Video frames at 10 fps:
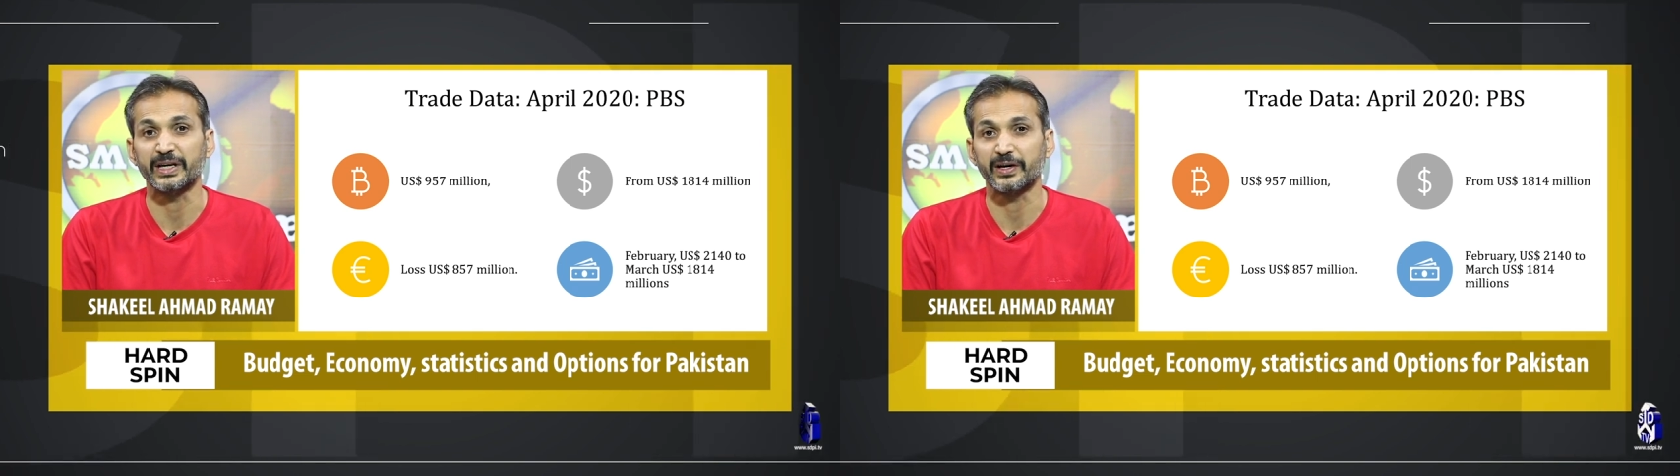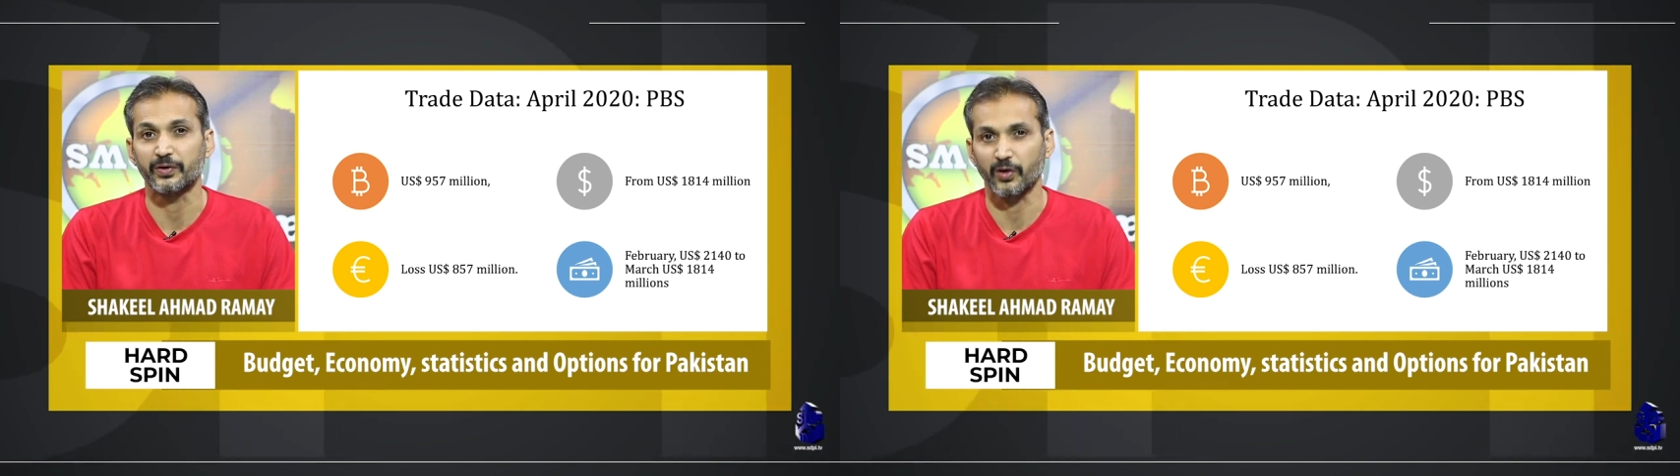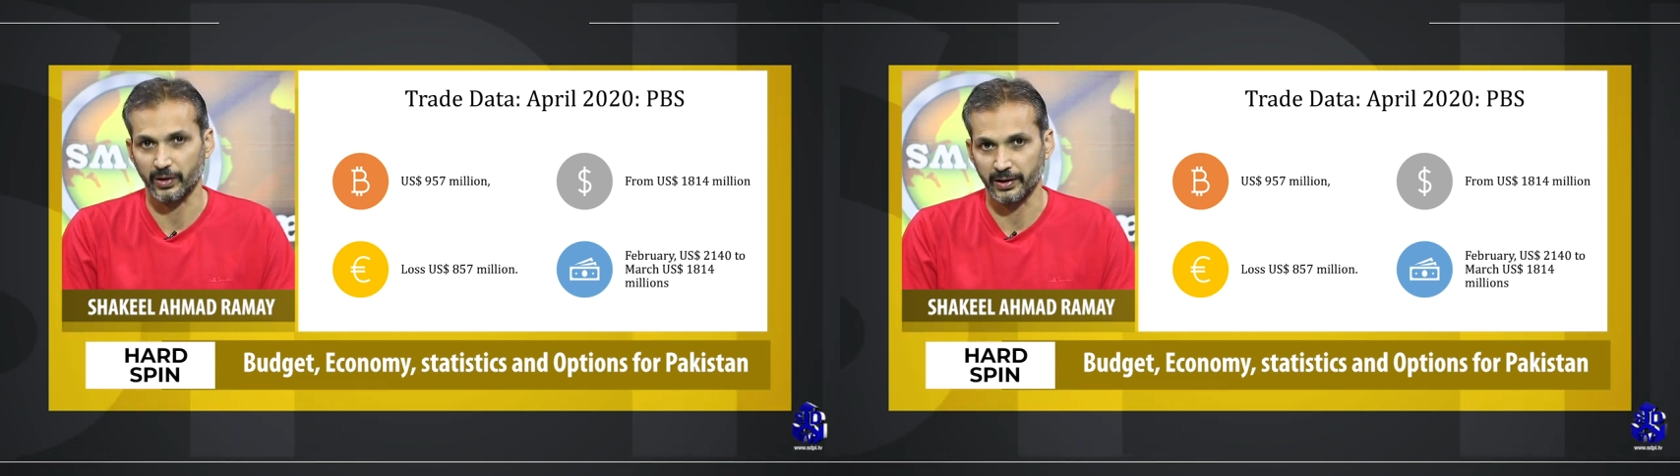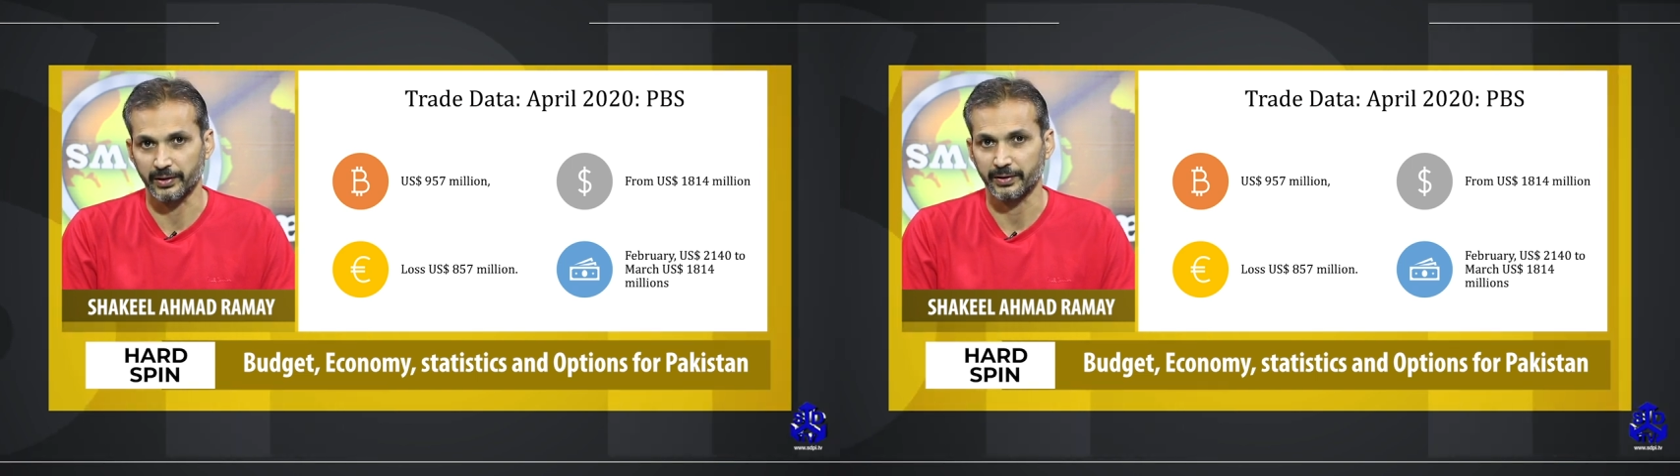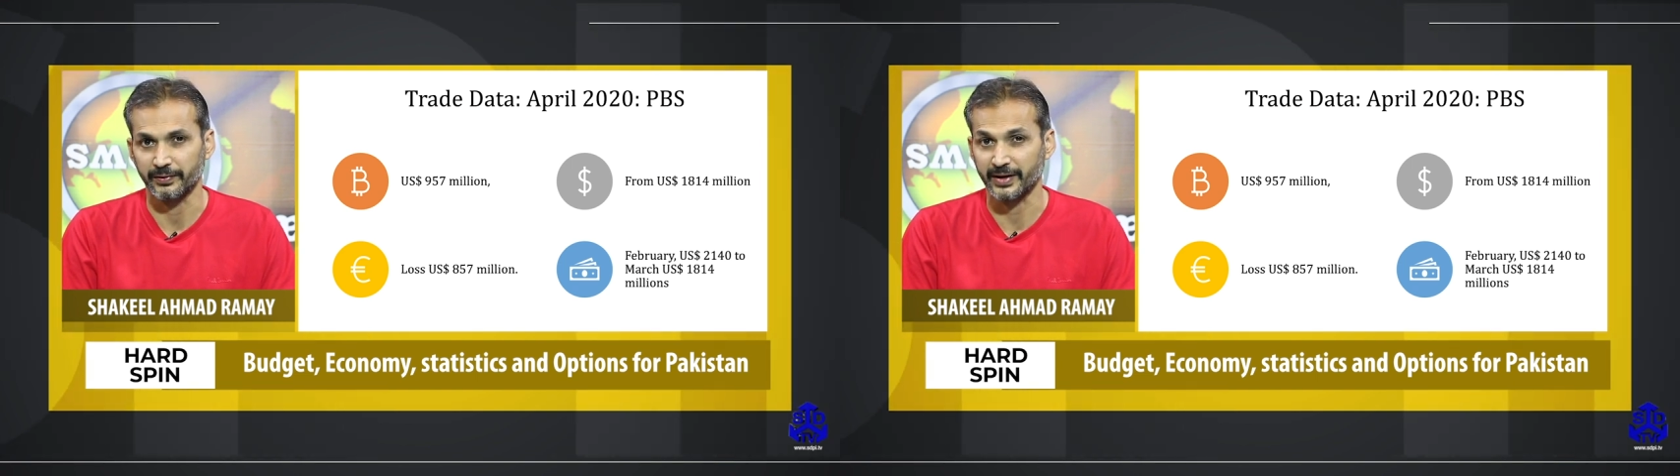million
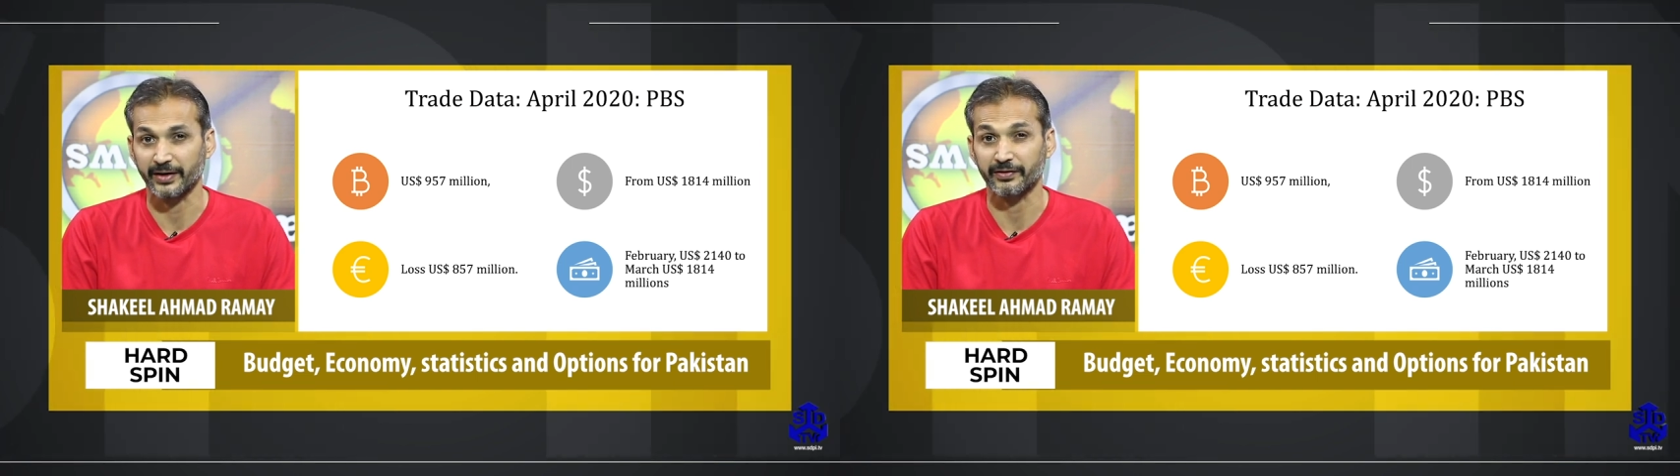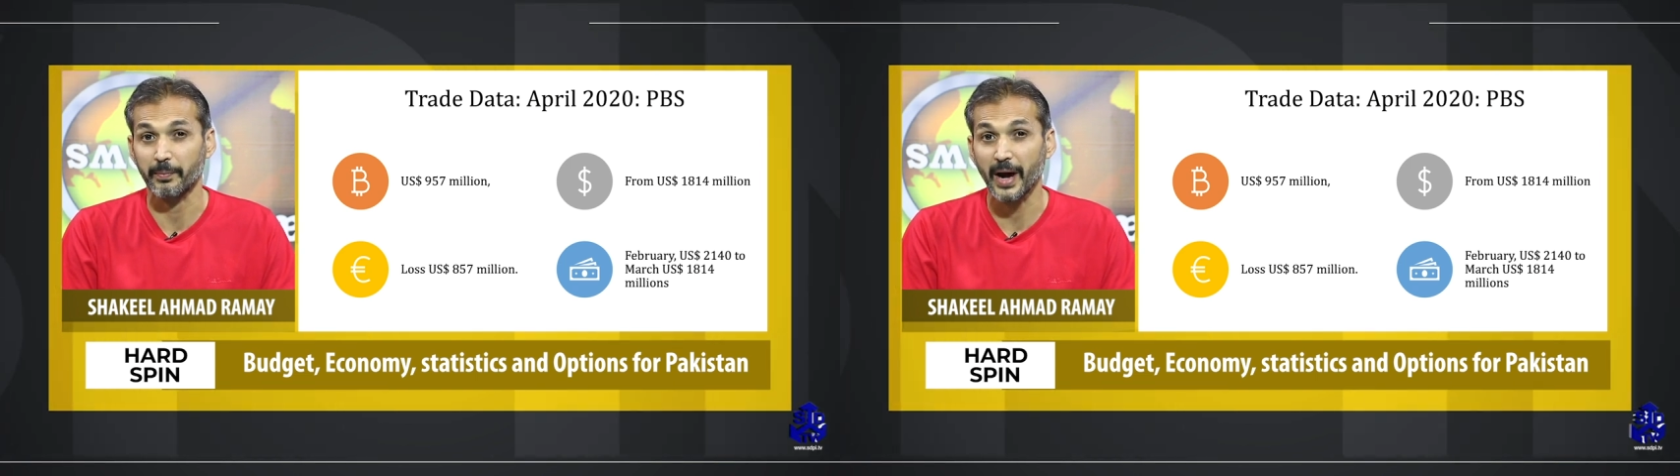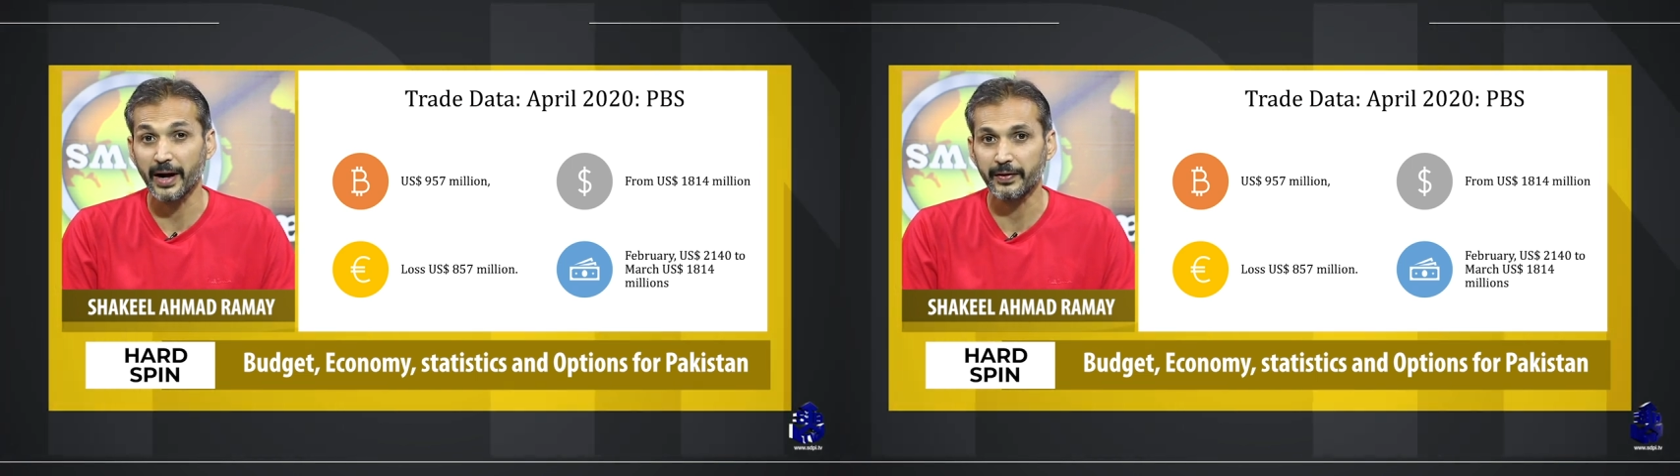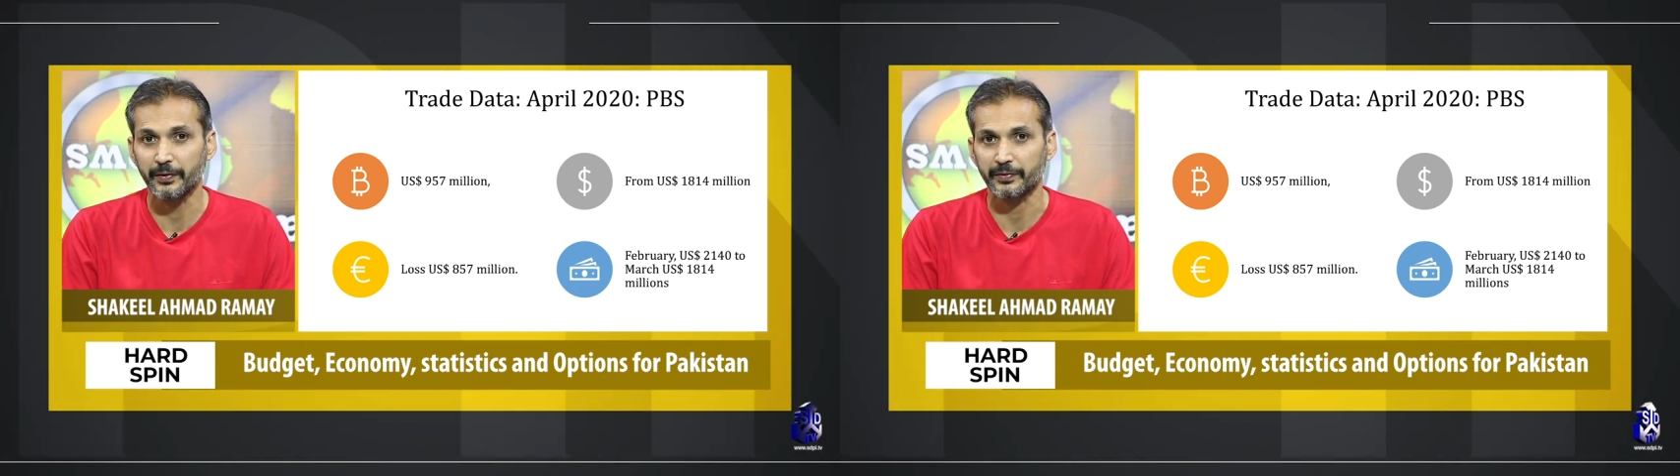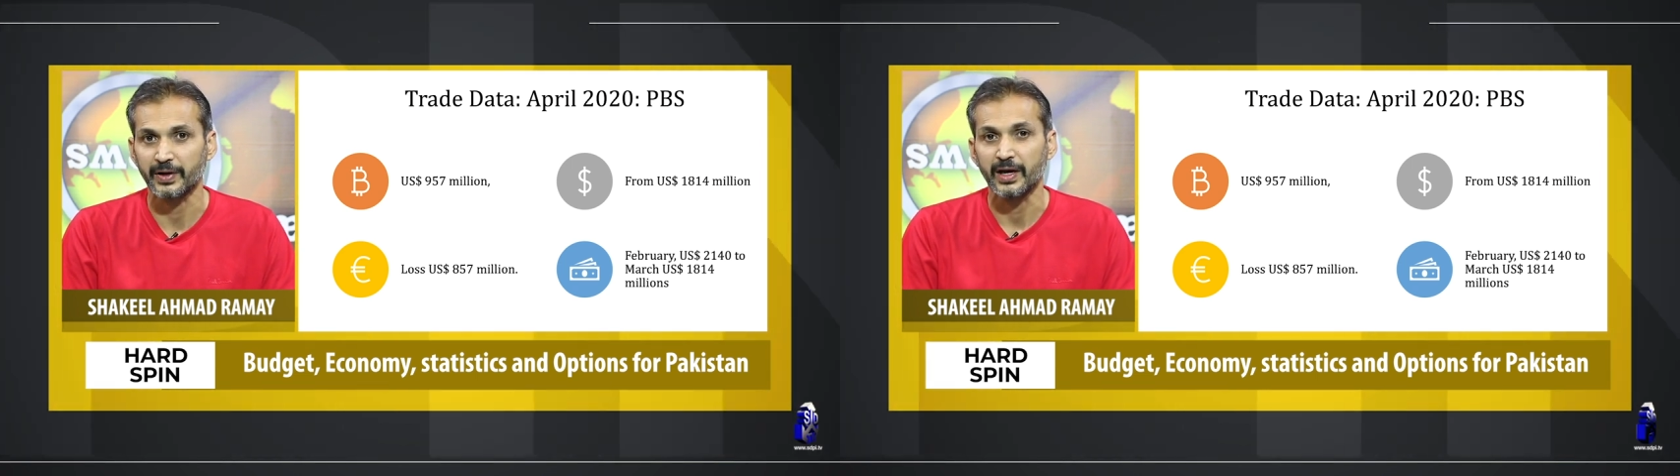dollar that is a bad news.